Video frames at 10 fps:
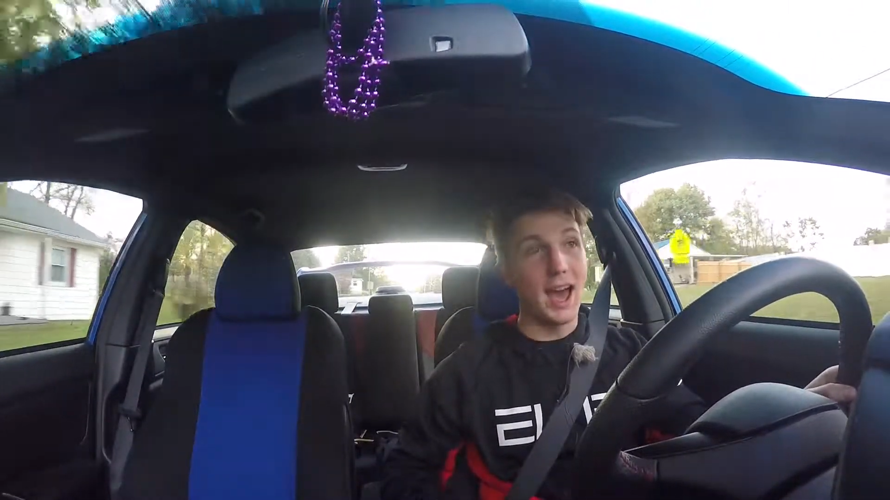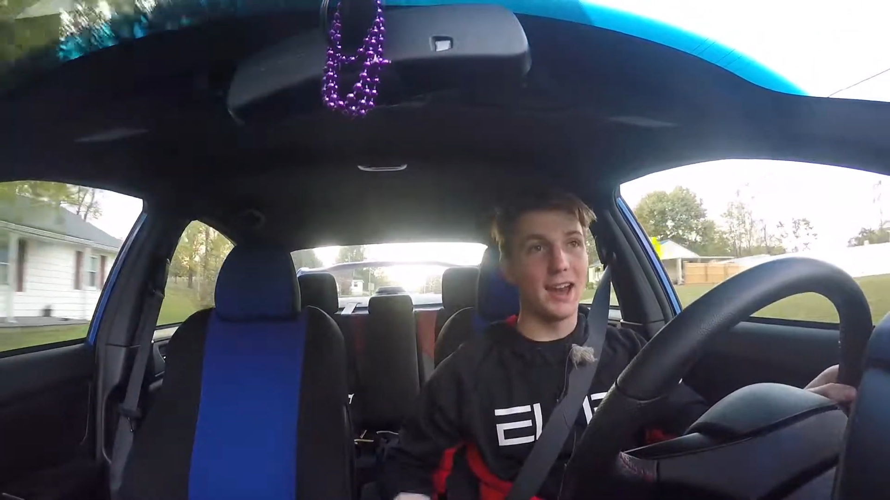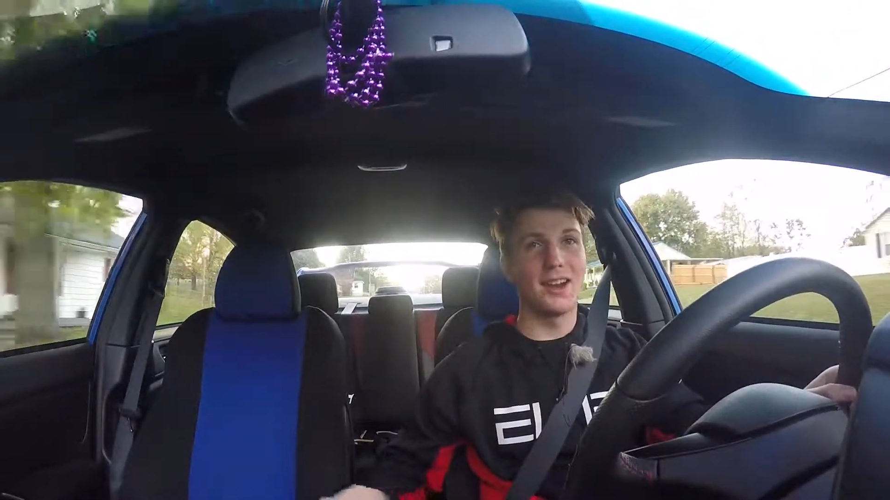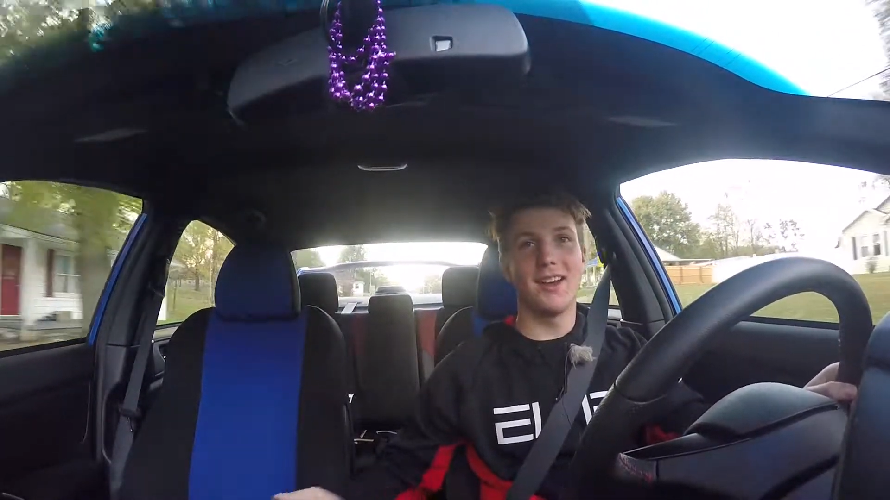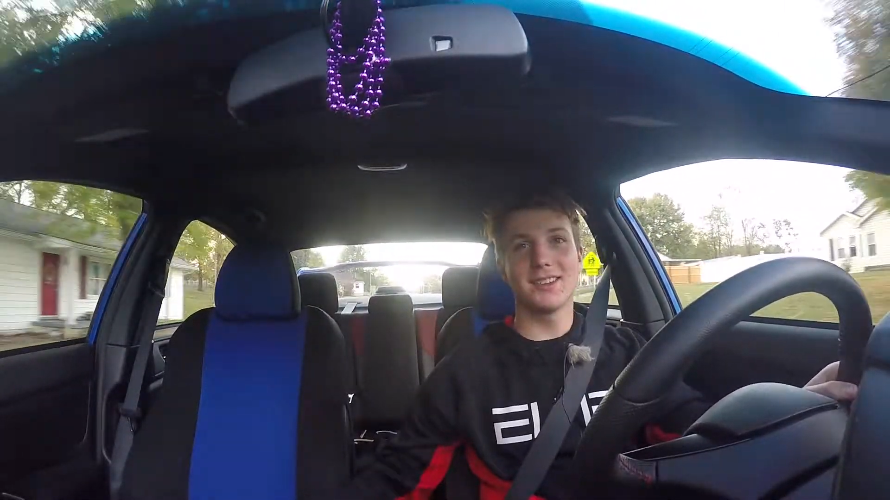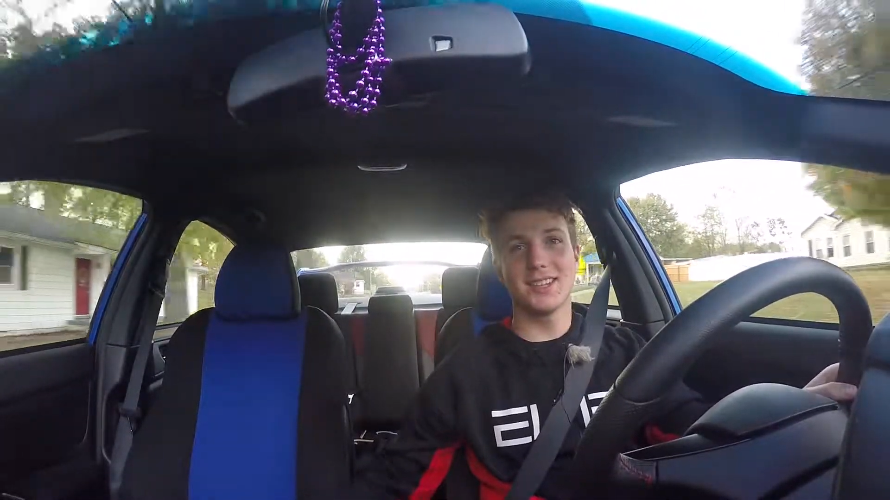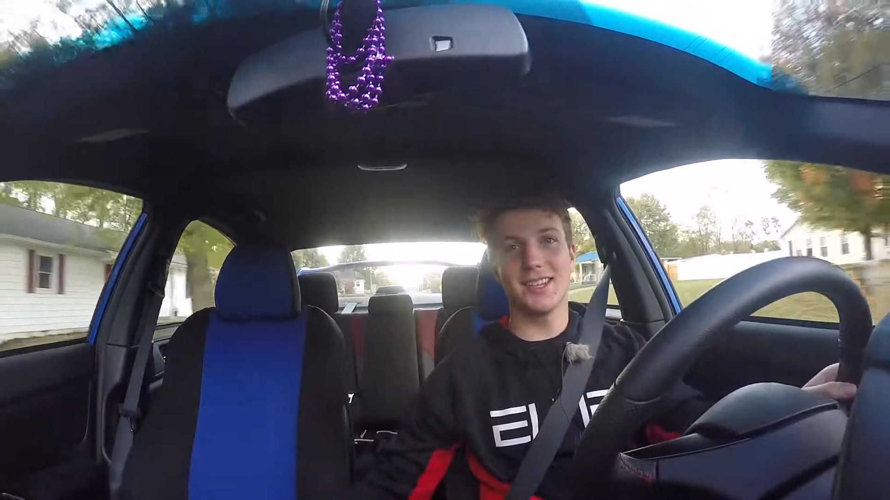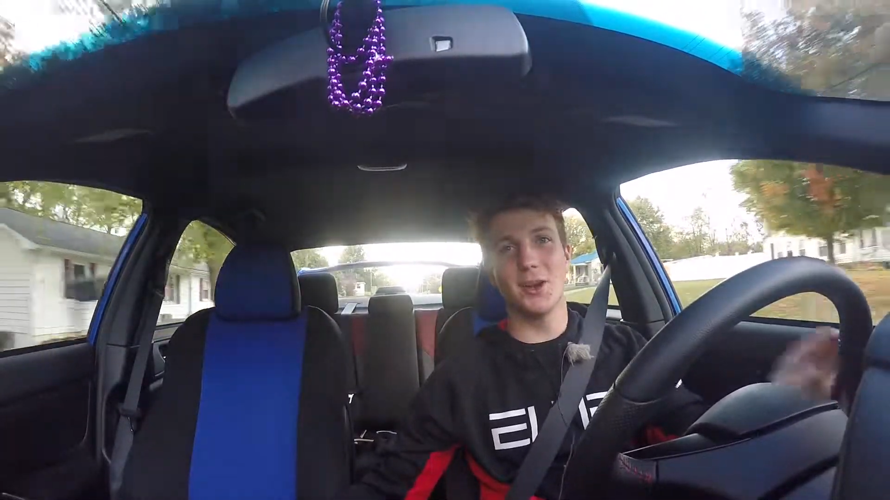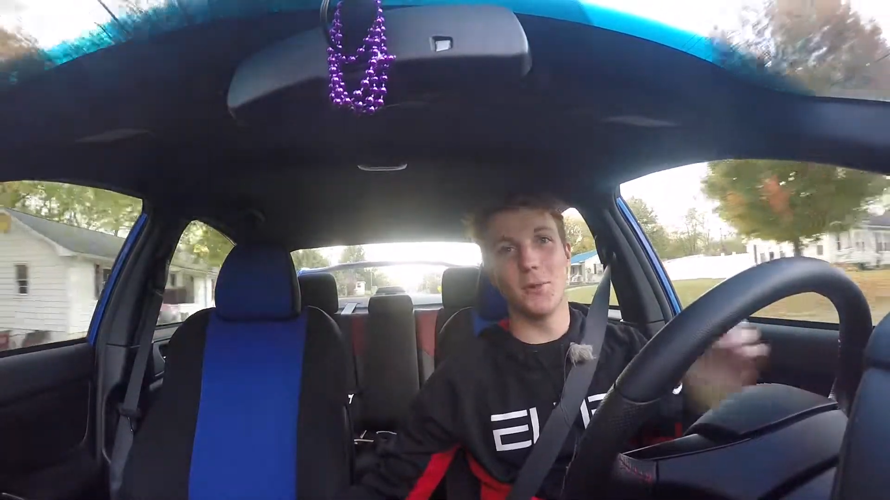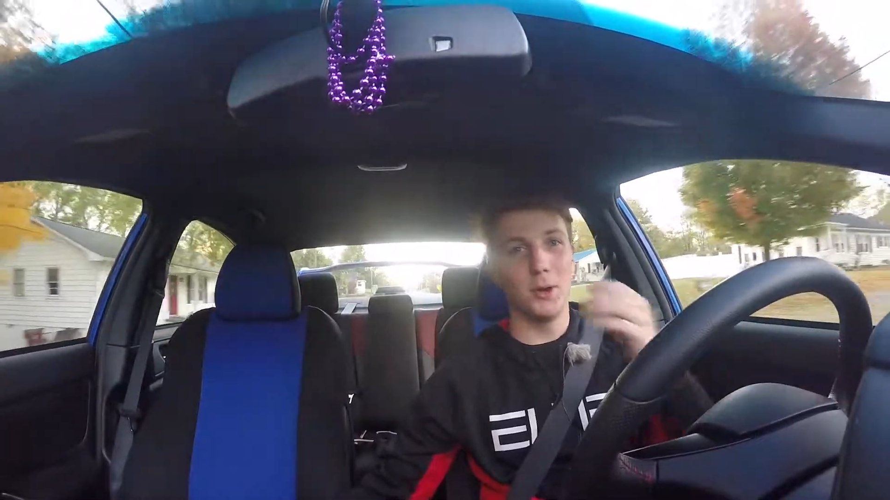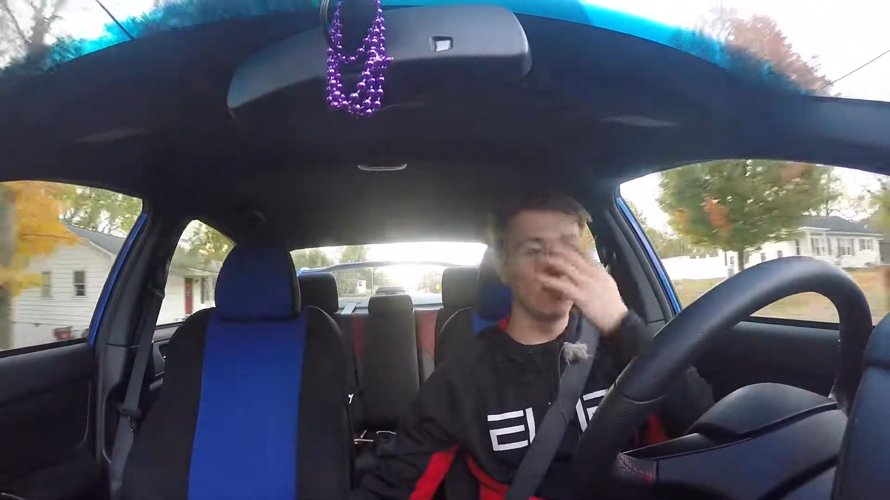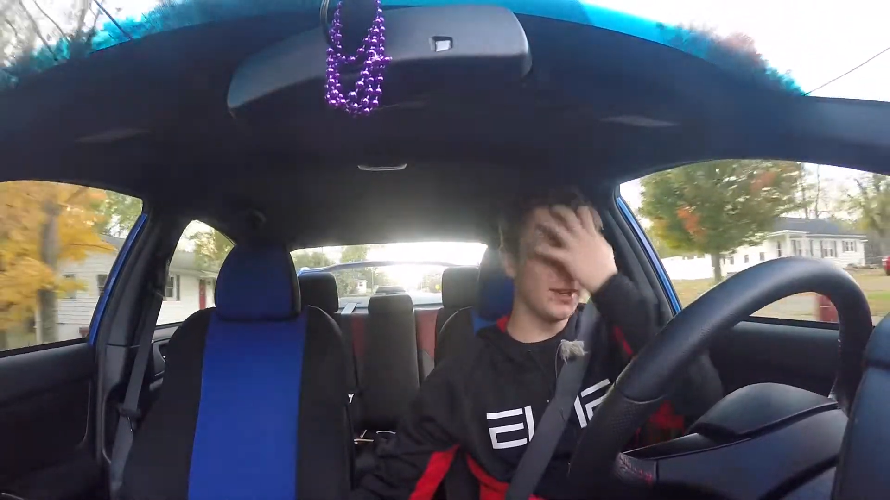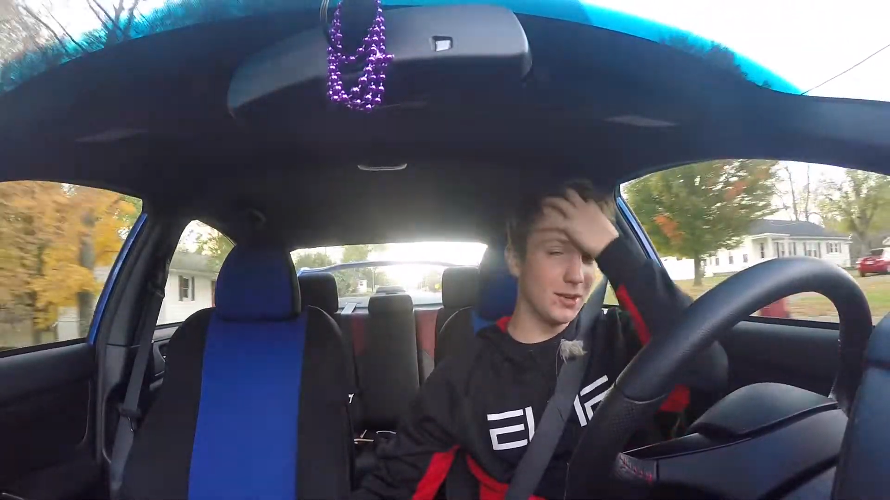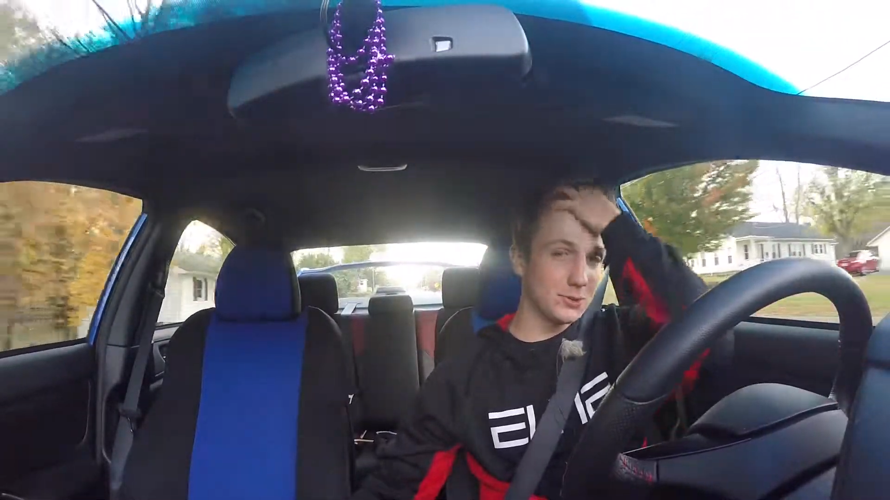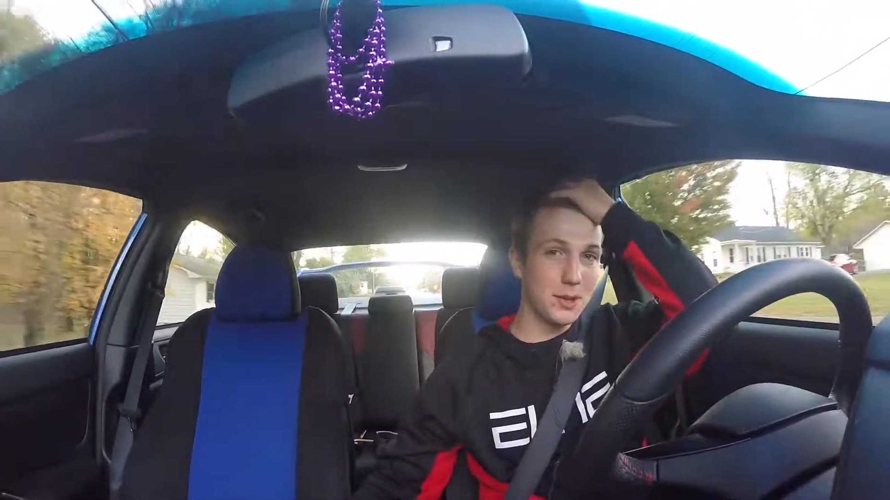I don't know how it's gonna go, but
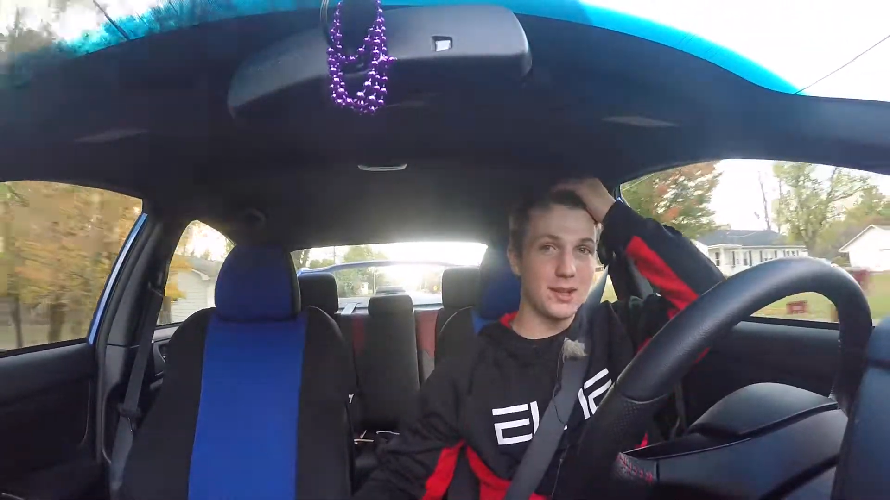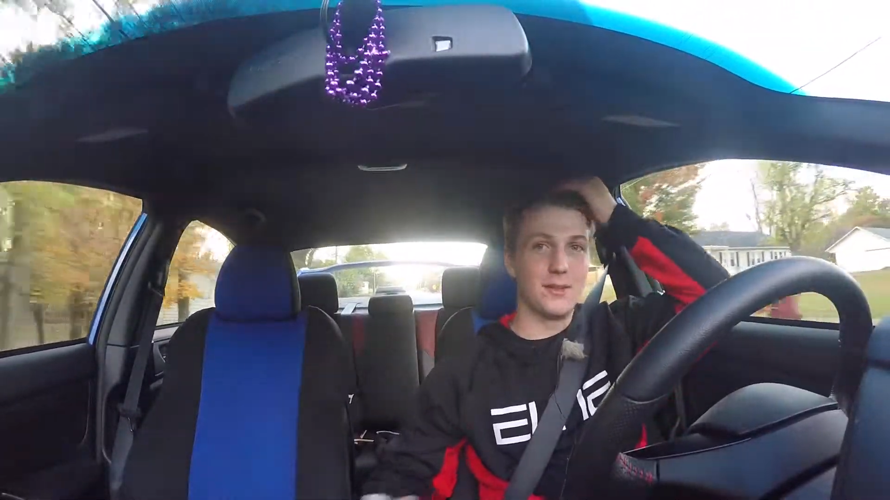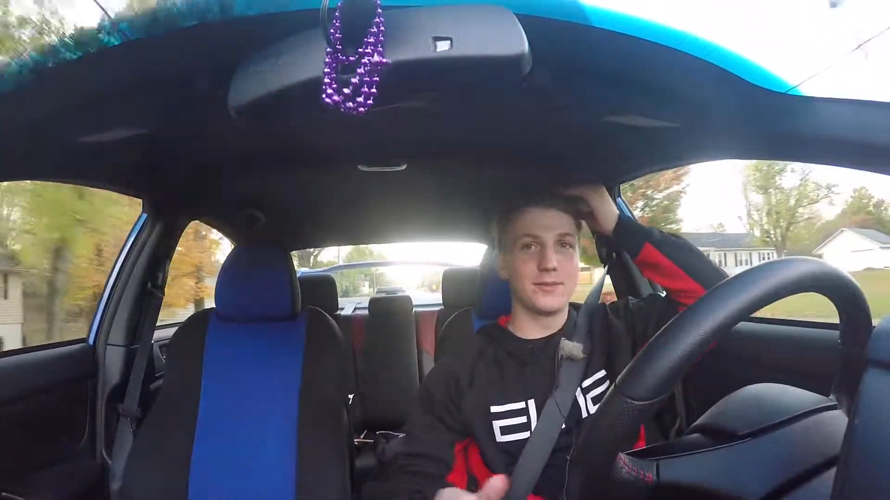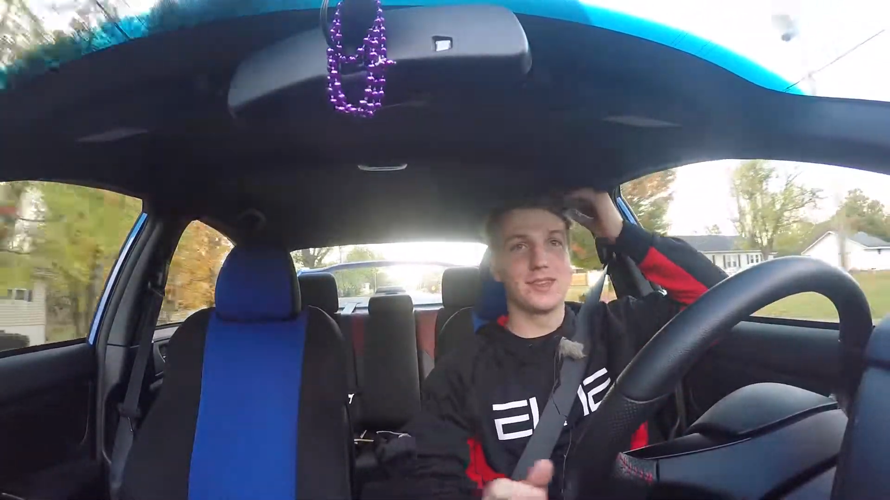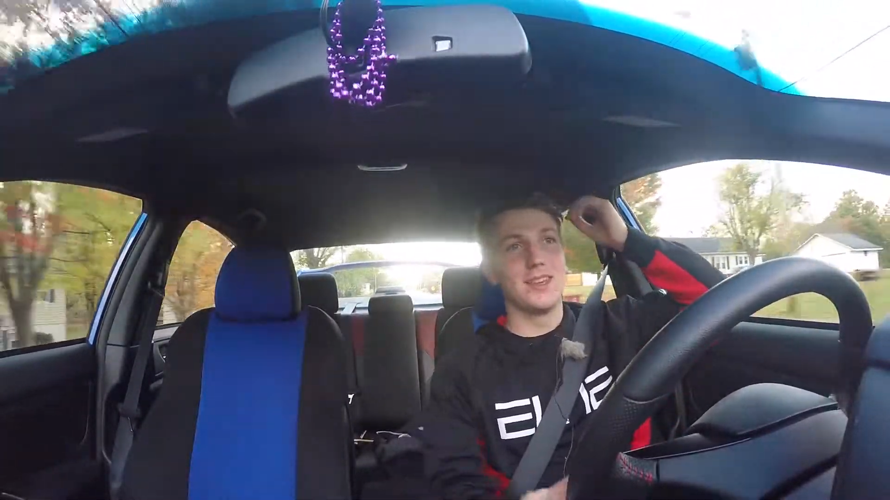hopefully it goes well.